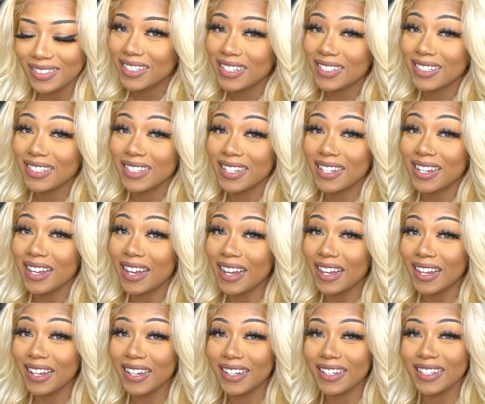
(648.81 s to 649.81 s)
Cause the
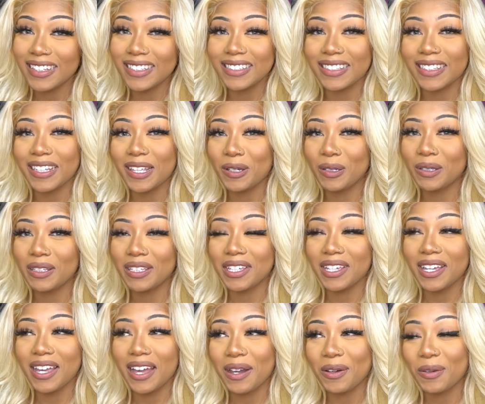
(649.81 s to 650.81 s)
cons look
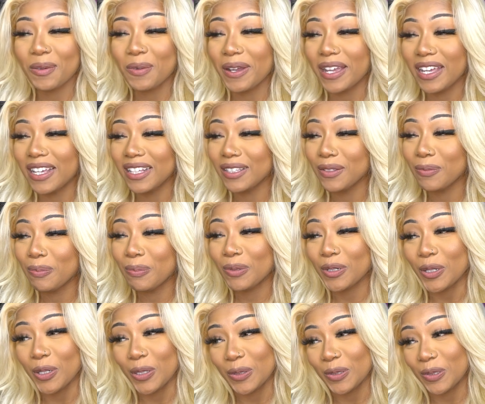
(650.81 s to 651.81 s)
he outweighing the
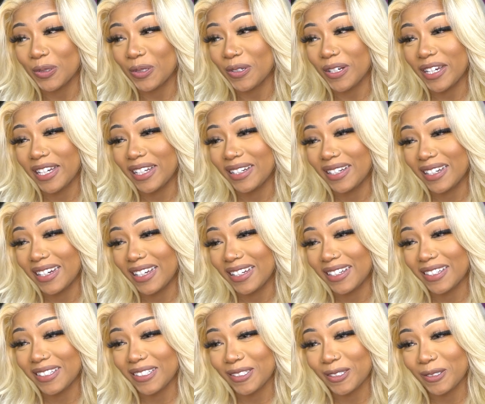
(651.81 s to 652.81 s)
pros right
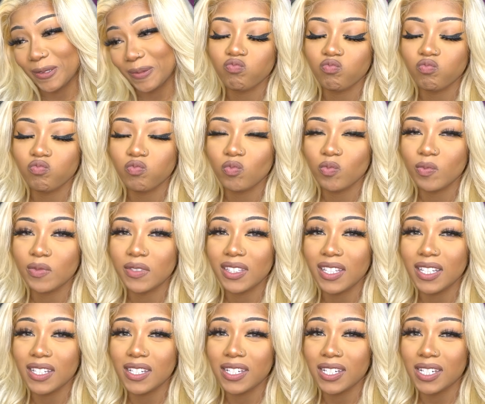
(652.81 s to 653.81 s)
now.
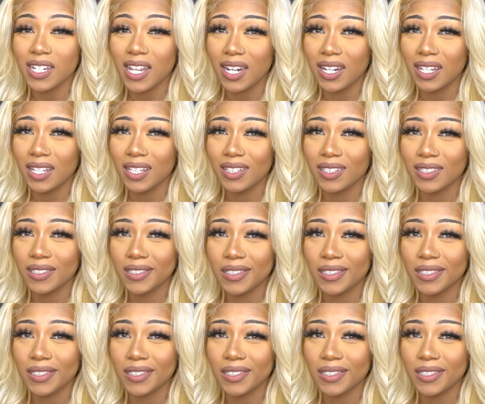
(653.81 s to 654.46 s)
The shedding